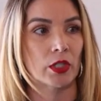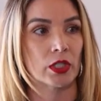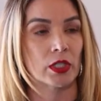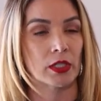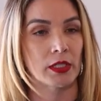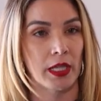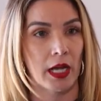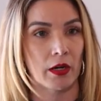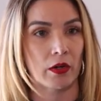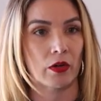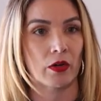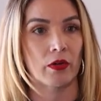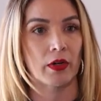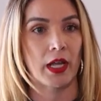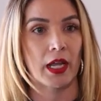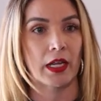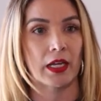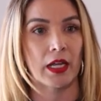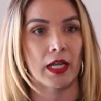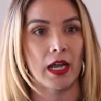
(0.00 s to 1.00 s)
which is now
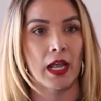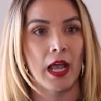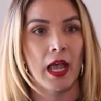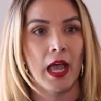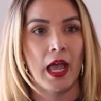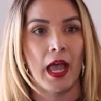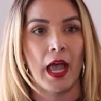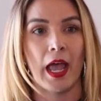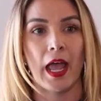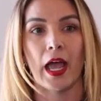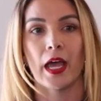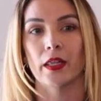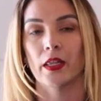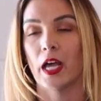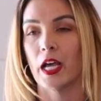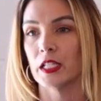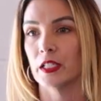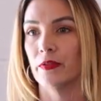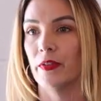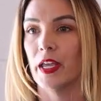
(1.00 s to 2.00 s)
created, and
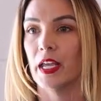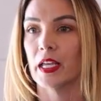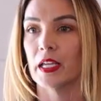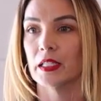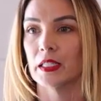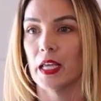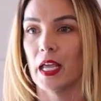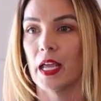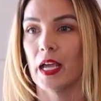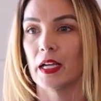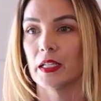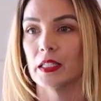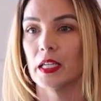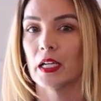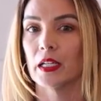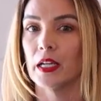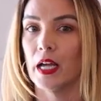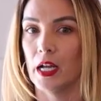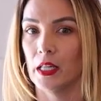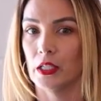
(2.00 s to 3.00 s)
Las Vegas AI
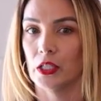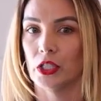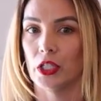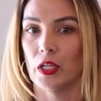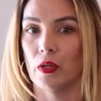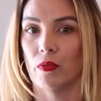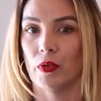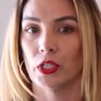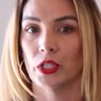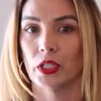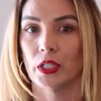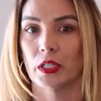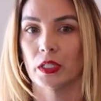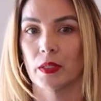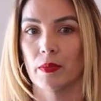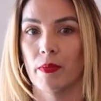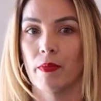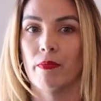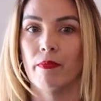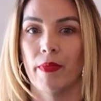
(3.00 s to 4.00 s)
Technology, which is
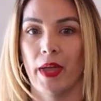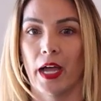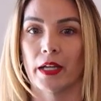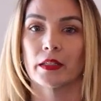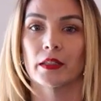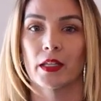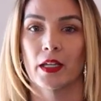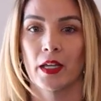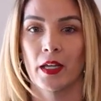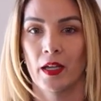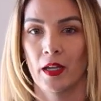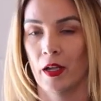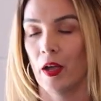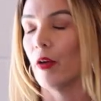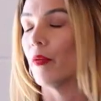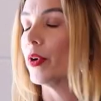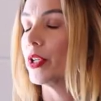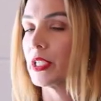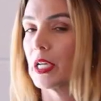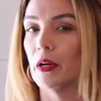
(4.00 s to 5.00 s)
Matt,
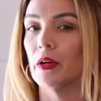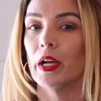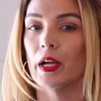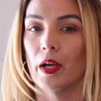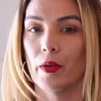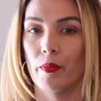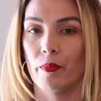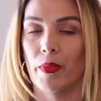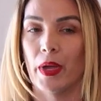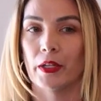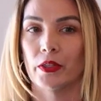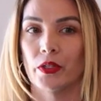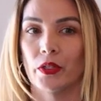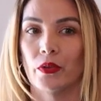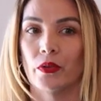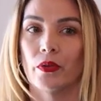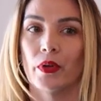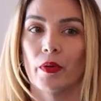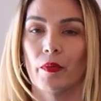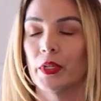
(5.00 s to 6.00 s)
which I'll, uh,
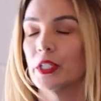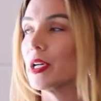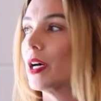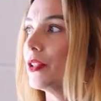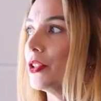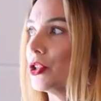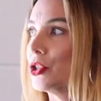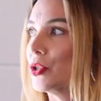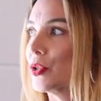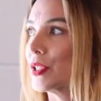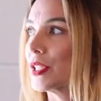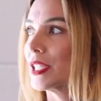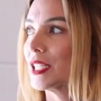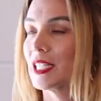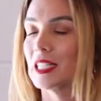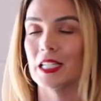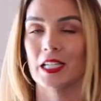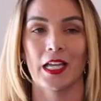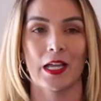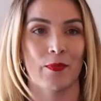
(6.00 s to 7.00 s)
Matthew, which I'll introduce
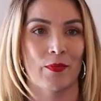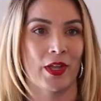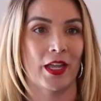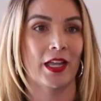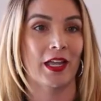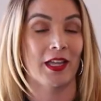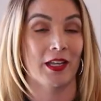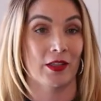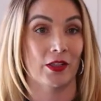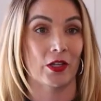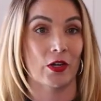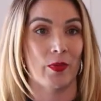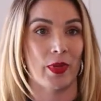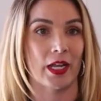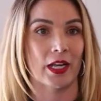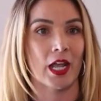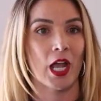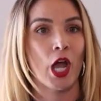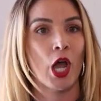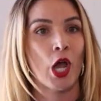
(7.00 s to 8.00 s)
to him in a little
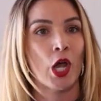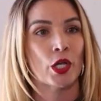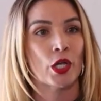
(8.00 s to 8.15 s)
bit.